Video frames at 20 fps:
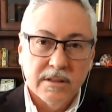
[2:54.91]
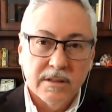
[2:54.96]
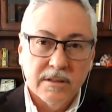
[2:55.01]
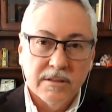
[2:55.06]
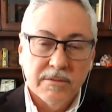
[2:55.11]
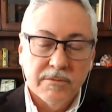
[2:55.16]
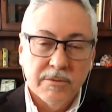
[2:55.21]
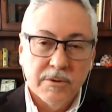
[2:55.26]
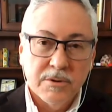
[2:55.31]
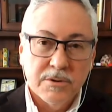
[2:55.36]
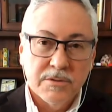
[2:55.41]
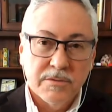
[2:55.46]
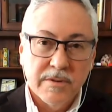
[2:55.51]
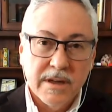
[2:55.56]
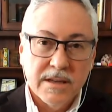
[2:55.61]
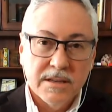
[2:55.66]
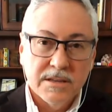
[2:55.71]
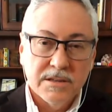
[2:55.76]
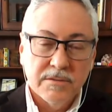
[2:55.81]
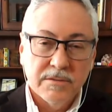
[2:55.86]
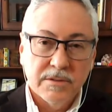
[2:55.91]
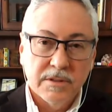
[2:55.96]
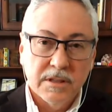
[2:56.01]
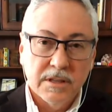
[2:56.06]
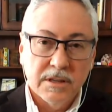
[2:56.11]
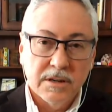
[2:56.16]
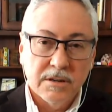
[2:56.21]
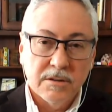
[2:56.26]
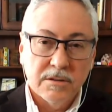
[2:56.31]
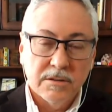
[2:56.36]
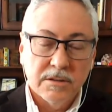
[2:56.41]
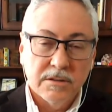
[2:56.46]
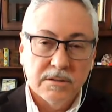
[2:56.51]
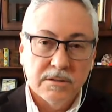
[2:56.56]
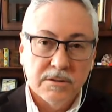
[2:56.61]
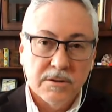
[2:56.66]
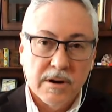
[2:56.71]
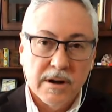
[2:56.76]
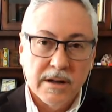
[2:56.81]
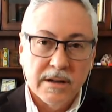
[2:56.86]
the first phase of clinical
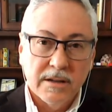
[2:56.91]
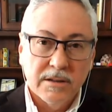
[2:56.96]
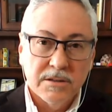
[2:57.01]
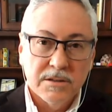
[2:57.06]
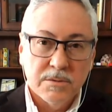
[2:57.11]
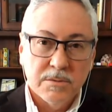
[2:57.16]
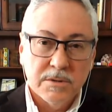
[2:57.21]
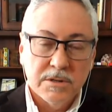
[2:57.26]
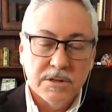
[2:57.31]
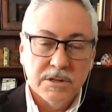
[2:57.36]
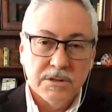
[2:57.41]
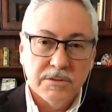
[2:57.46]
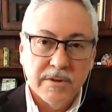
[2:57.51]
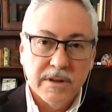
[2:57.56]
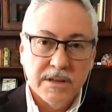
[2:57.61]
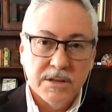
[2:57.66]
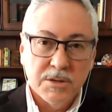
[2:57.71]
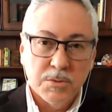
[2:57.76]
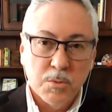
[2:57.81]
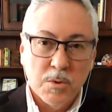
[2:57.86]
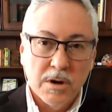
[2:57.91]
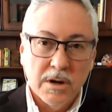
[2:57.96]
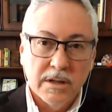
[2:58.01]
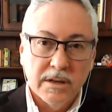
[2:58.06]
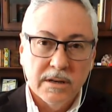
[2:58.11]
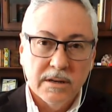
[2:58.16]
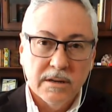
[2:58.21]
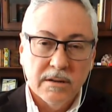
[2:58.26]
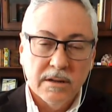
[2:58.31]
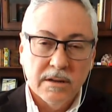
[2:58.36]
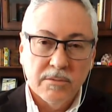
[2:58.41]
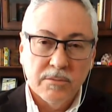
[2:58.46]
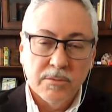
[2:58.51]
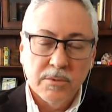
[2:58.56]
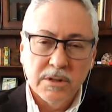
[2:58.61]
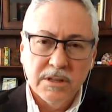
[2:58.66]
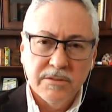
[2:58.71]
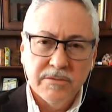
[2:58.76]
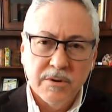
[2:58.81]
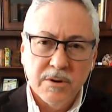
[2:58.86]
trials, which is phase one, and
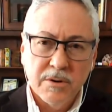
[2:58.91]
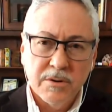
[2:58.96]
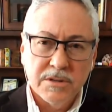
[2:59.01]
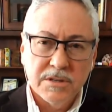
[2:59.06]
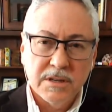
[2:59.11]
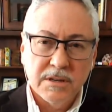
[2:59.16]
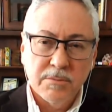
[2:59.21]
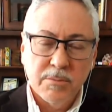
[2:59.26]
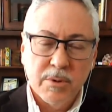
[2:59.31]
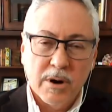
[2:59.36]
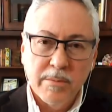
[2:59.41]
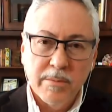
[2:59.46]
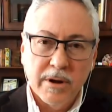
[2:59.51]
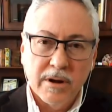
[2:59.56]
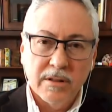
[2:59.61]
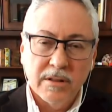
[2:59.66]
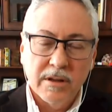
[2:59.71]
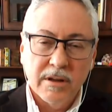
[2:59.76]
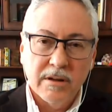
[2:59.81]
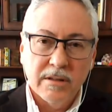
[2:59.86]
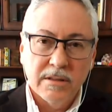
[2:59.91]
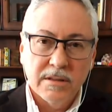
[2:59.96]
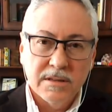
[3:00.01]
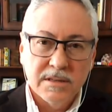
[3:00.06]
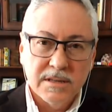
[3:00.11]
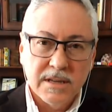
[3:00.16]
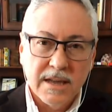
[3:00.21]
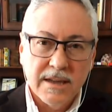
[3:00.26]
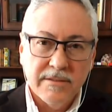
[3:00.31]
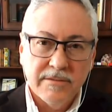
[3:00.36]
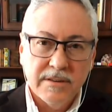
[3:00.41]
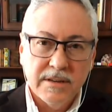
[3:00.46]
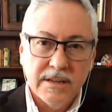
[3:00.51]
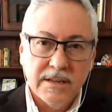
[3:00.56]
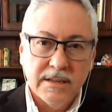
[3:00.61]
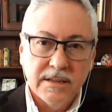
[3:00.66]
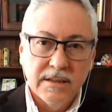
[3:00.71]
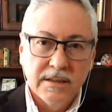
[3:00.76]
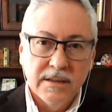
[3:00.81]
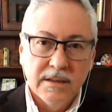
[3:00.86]
really focusing primarily on the
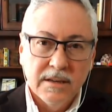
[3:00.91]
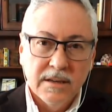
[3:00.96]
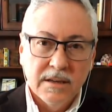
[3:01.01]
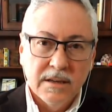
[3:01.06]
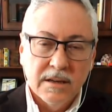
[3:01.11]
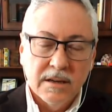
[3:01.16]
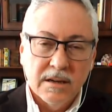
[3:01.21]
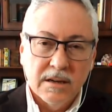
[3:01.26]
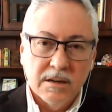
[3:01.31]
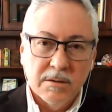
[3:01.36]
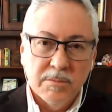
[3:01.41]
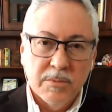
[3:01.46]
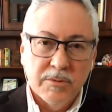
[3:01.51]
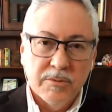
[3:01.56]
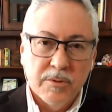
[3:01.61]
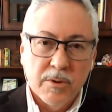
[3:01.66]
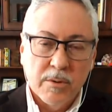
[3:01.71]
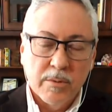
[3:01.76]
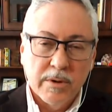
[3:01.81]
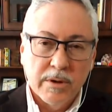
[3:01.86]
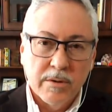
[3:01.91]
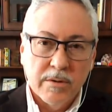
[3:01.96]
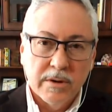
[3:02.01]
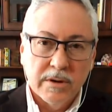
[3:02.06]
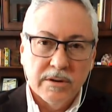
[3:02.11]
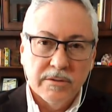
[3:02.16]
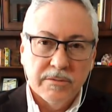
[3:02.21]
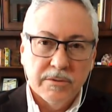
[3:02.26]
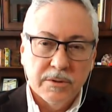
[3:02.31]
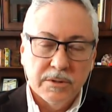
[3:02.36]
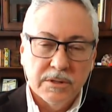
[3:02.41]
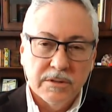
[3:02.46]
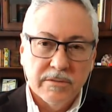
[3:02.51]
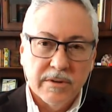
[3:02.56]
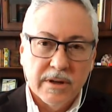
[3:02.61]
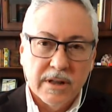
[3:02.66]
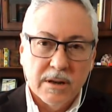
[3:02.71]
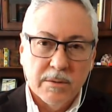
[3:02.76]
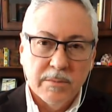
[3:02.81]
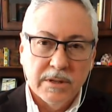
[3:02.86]
safety uh, before we go into full
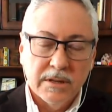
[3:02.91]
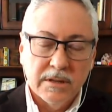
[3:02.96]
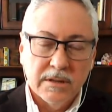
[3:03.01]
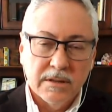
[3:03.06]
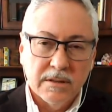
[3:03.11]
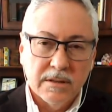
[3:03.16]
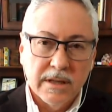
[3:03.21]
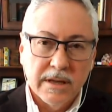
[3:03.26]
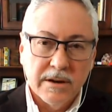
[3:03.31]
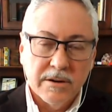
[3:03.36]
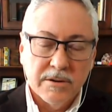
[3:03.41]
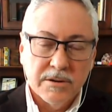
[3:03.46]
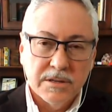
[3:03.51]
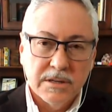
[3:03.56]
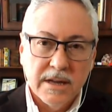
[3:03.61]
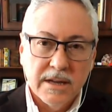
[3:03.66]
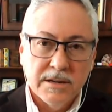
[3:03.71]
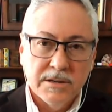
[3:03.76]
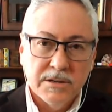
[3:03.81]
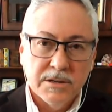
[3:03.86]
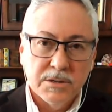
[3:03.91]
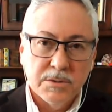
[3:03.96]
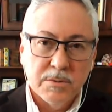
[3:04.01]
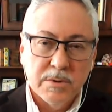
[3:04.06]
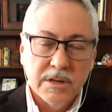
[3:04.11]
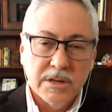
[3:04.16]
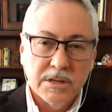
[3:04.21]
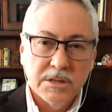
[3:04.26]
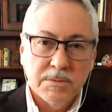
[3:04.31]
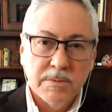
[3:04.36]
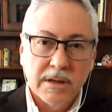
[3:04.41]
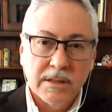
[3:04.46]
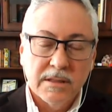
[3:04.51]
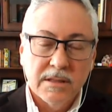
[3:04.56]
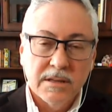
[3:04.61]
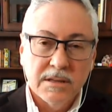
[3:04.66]
development in the later stages. We expect this